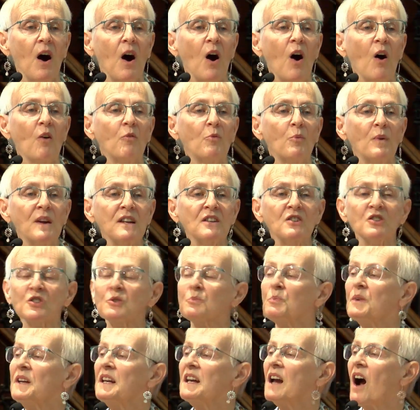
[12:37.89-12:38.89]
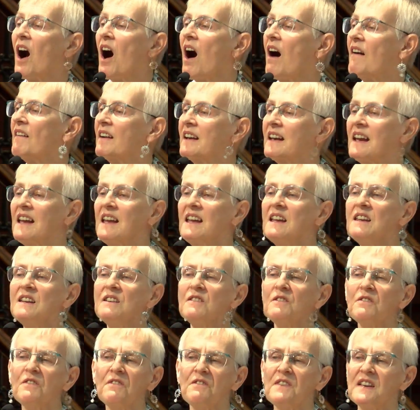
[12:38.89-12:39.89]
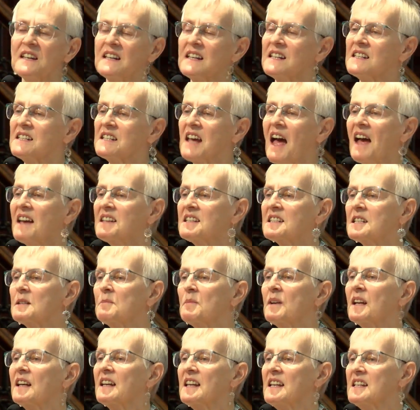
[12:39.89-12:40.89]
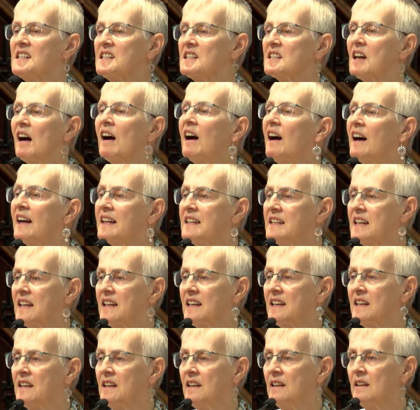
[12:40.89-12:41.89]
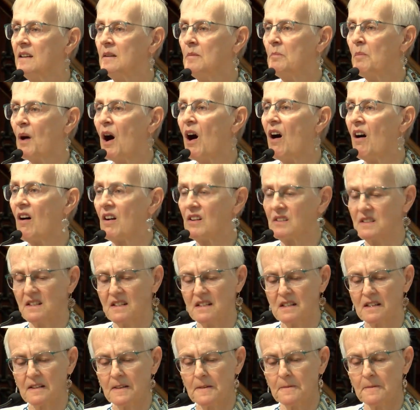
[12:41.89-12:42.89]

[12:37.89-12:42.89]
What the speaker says: of which we are an infinitesimally tiny part.